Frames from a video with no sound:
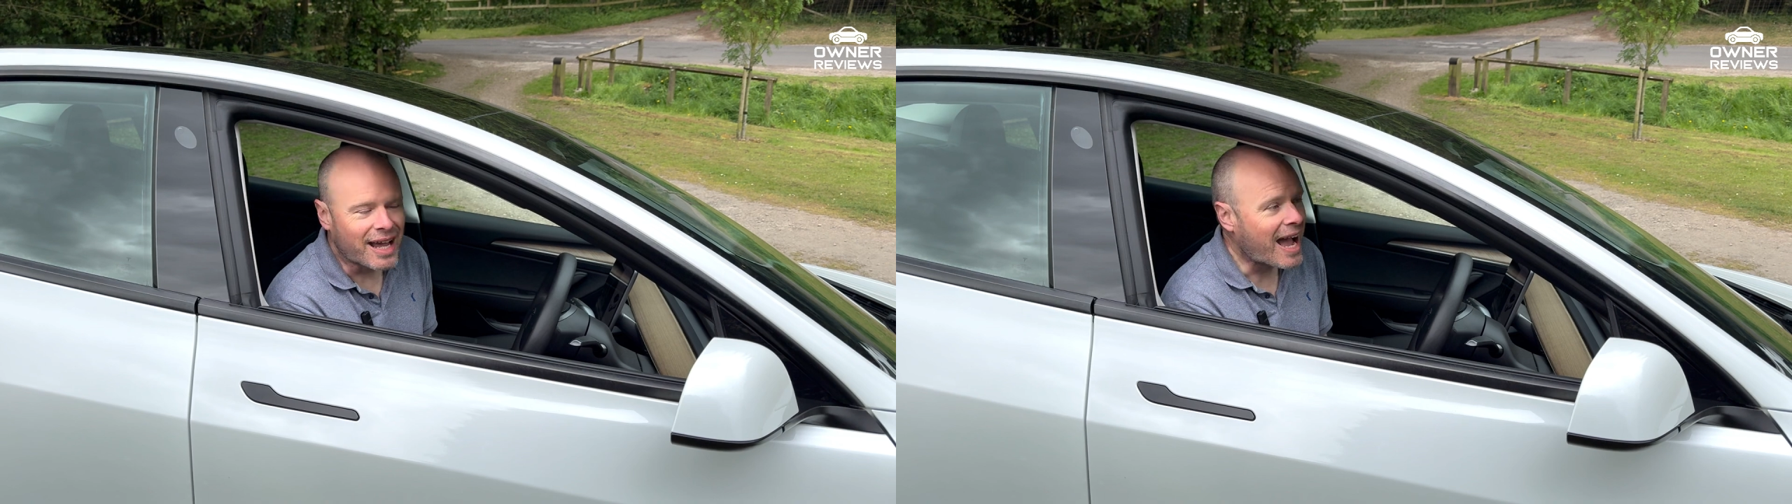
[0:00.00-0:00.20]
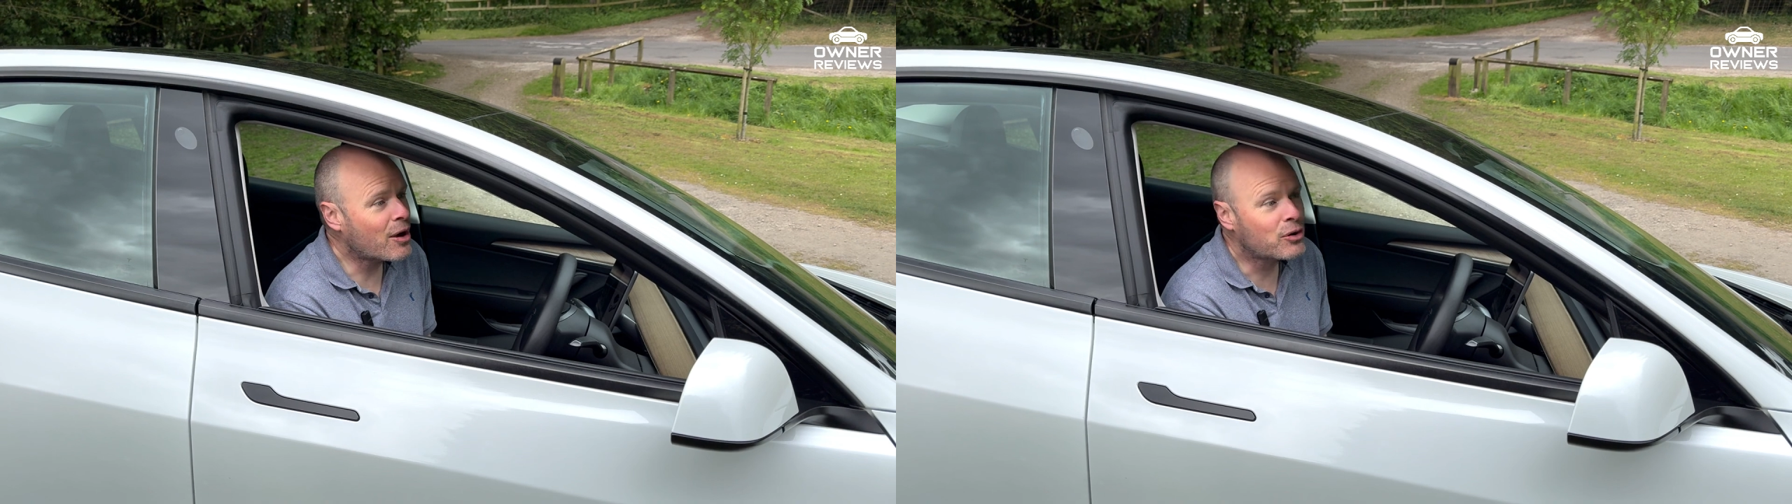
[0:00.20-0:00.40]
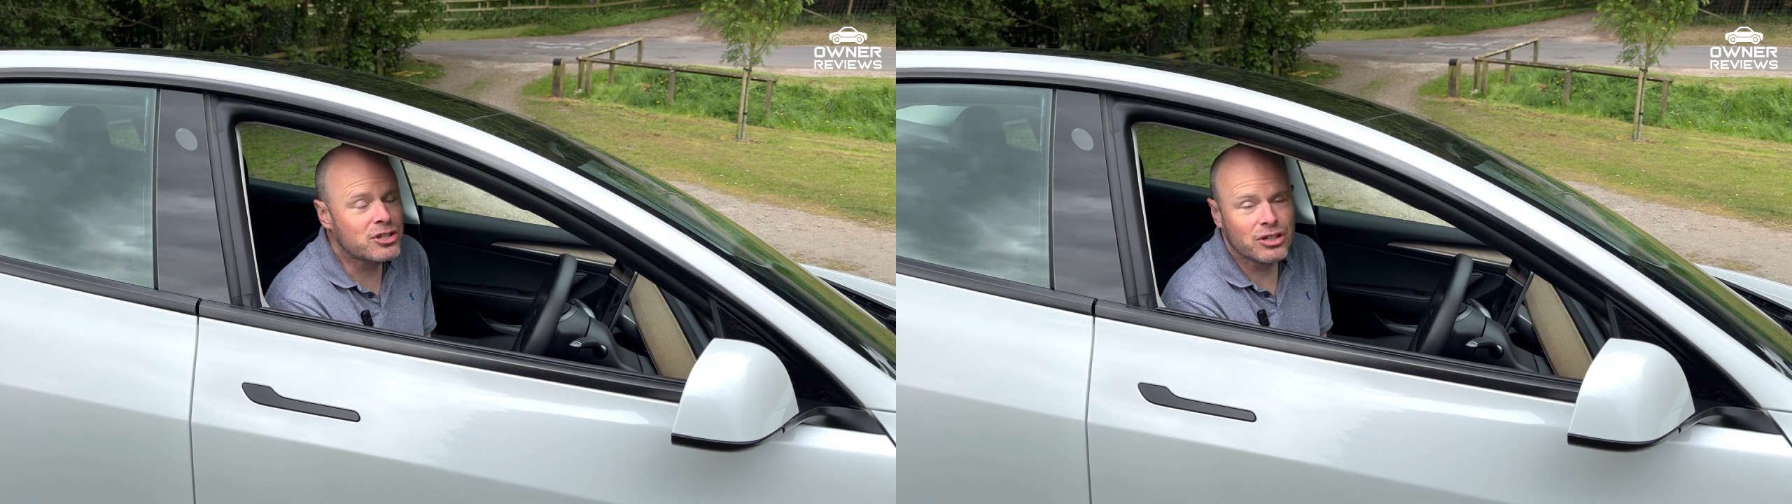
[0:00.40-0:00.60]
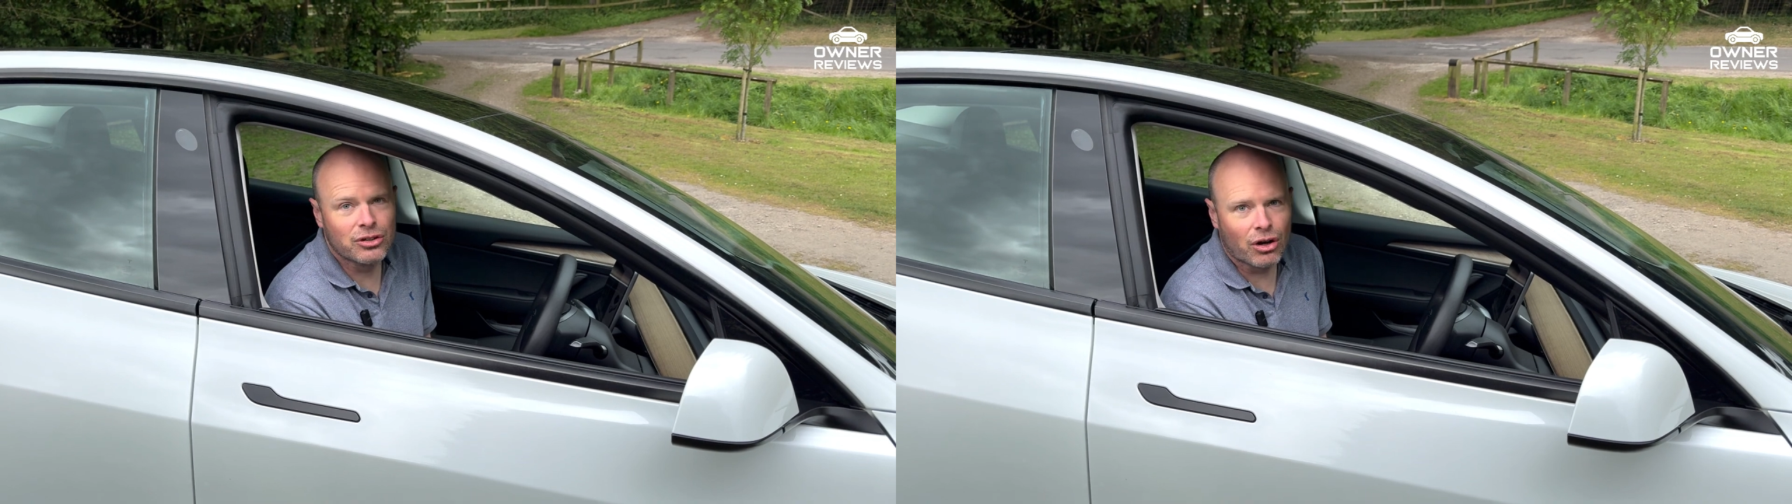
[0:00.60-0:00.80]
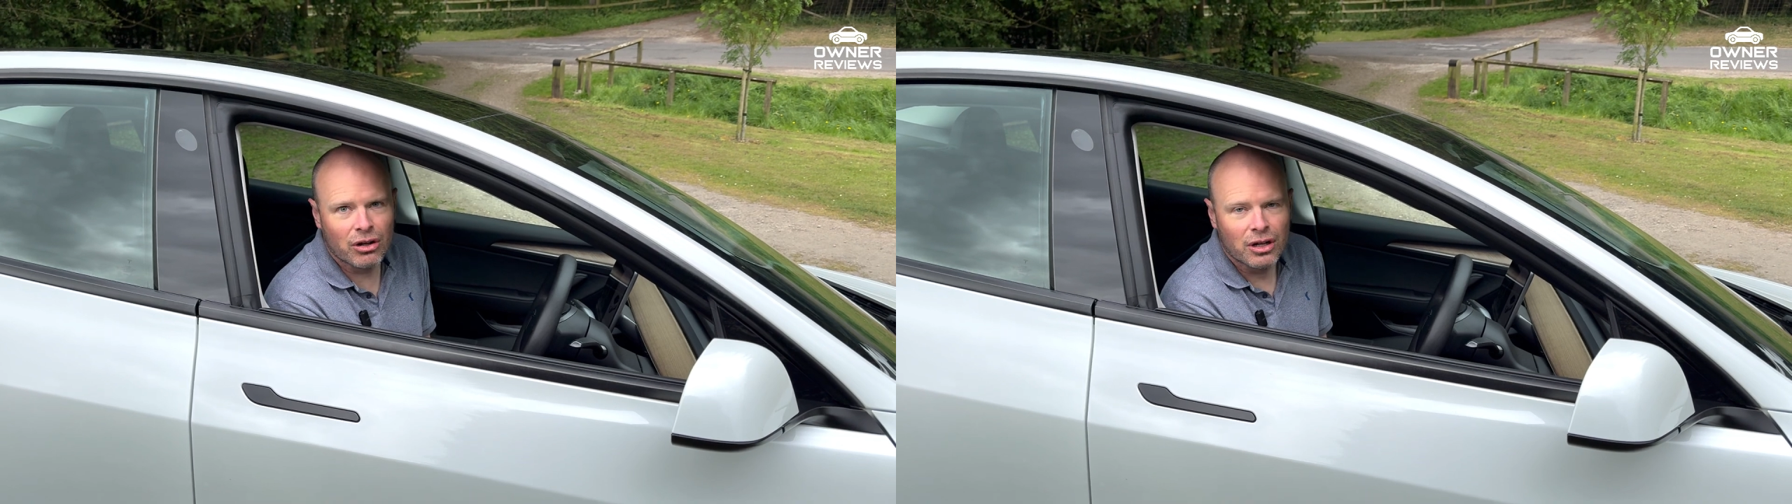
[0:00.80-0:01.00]
How could you
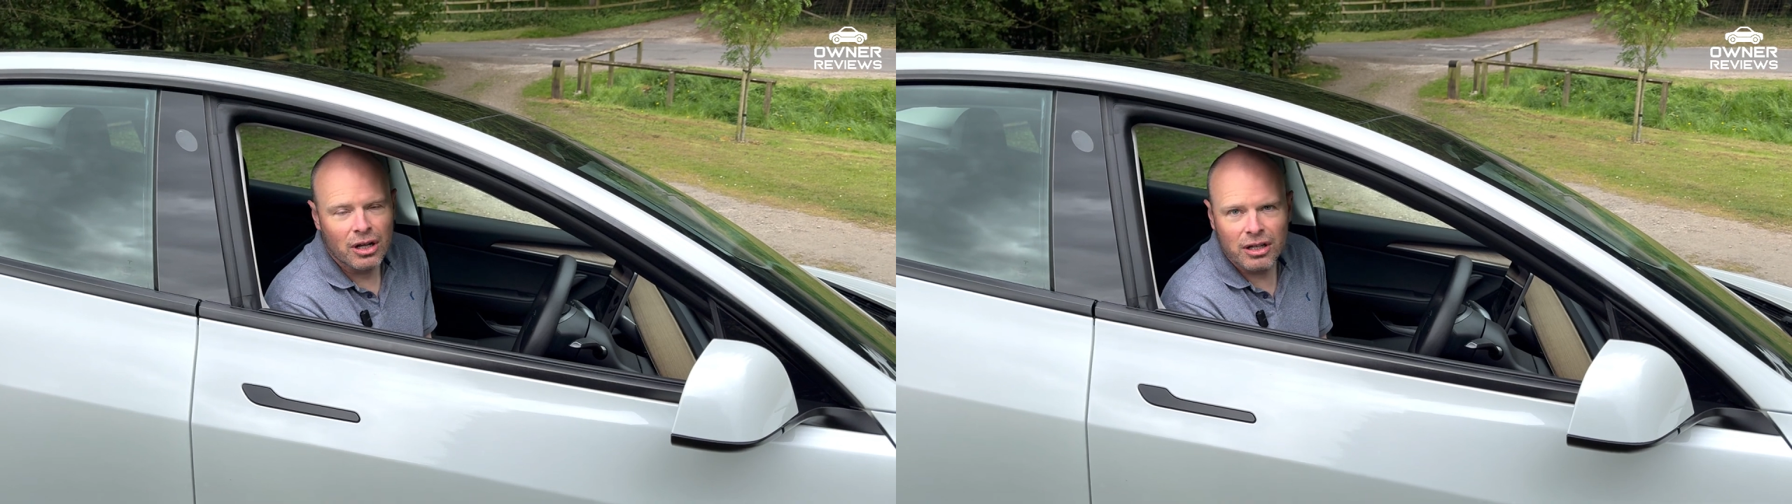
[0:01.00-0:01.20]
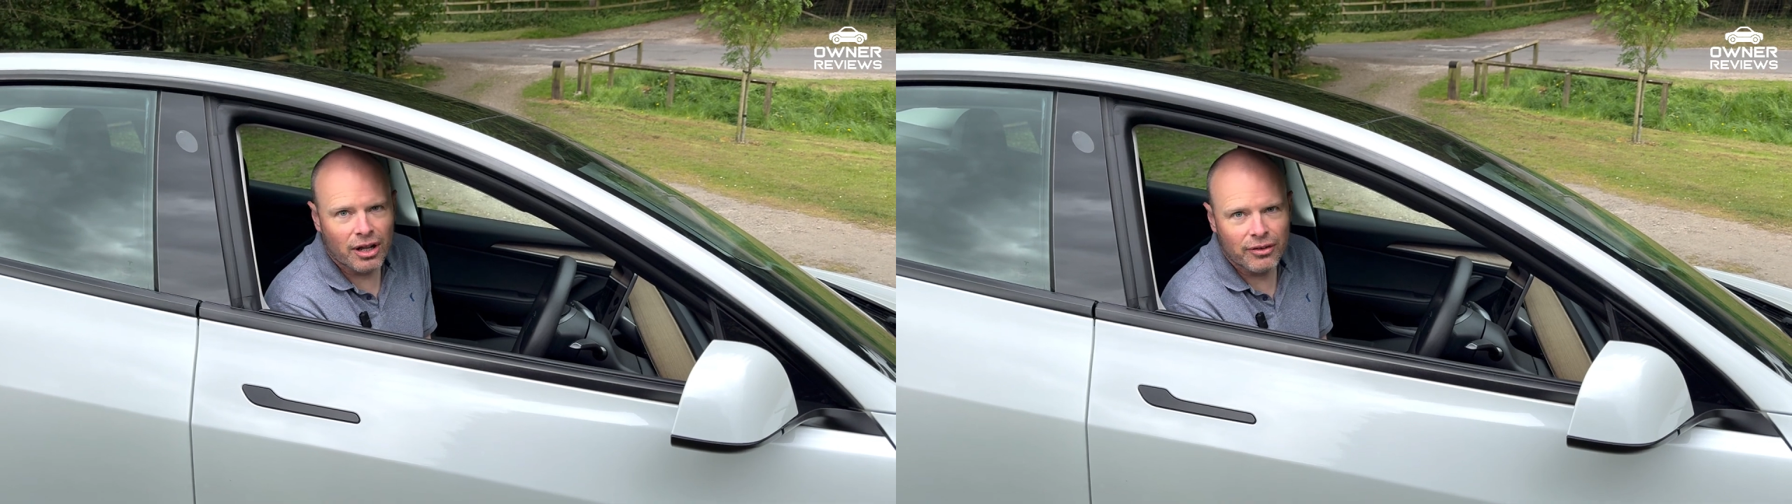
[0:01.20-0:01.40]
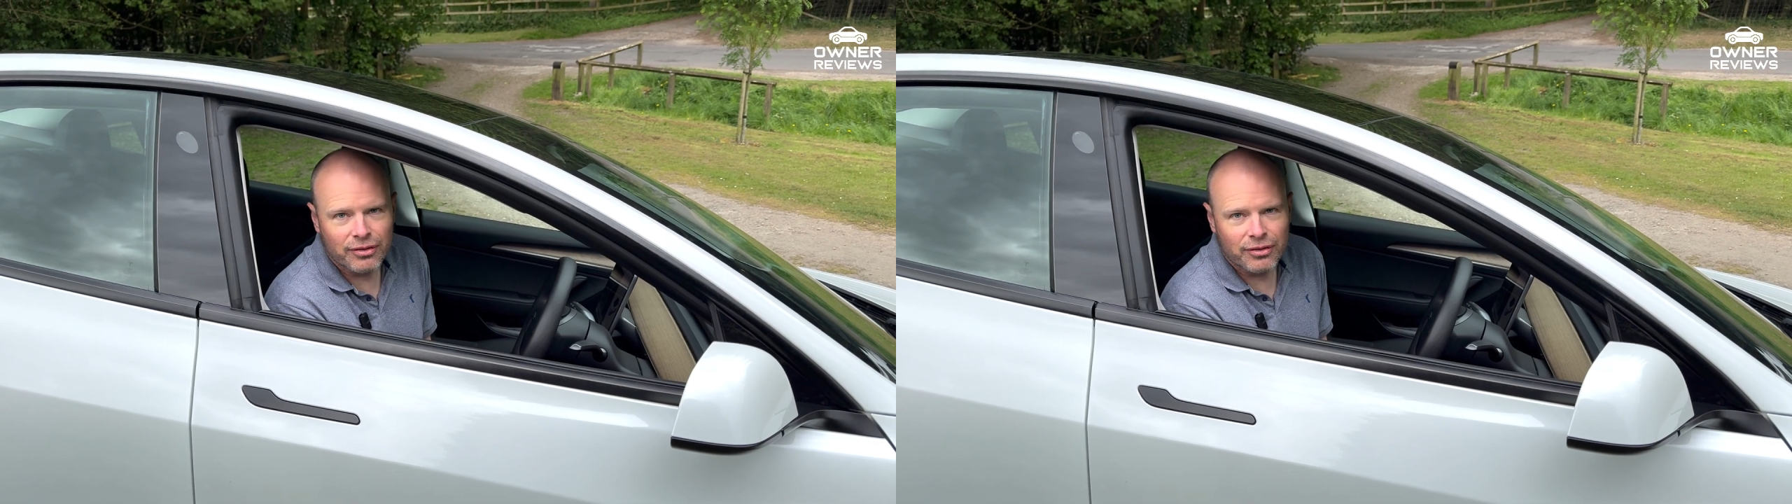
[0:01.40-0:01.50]
not love